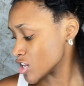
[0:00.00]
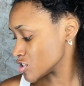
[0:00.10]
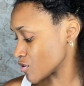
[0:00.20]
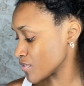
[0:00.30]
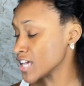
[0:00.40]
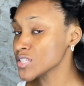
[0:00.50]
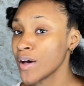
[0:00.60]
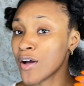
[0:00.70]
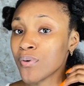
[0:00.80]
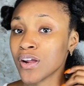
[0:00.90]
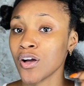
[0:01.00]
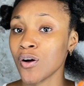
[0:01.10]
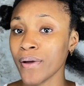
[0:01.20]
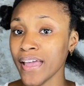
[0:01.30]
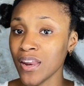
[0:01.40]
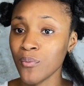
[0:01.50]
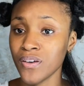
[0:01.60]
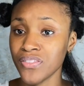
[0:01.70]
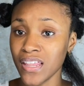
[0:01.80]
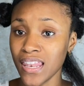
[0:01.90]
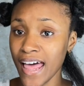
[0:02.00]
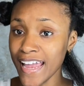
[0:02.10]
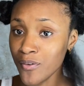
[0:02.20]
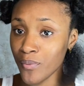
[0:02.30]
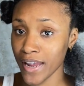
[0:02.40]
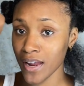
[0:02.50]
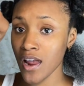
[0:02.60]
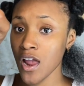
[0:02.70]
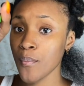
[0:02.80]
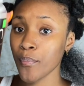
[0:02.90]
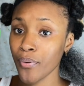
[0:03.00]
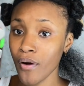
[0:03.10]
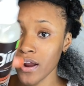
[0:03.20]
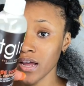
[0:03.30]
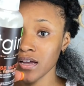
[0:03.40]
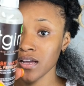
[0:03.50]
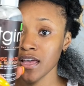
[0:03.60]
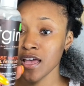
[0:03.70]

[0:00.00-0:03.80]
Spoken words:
So that's why I want to go in with the lightweight product.